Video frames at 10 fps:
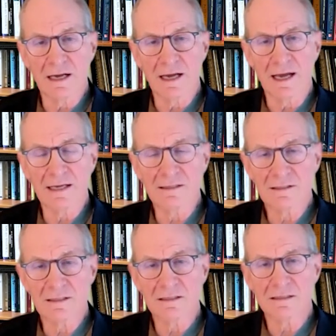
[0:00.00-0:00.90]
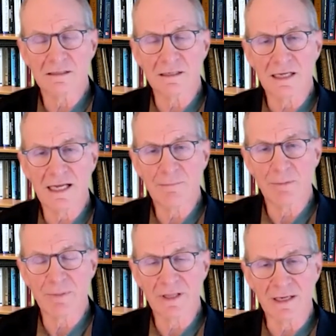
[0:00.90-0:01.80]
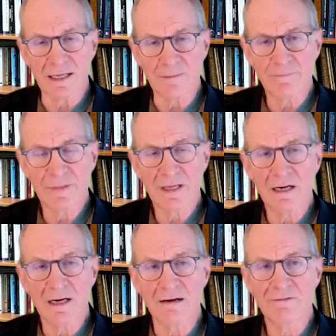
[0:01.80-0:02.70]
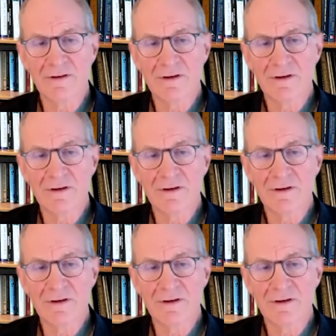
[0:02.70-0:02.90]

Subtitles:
has the capability of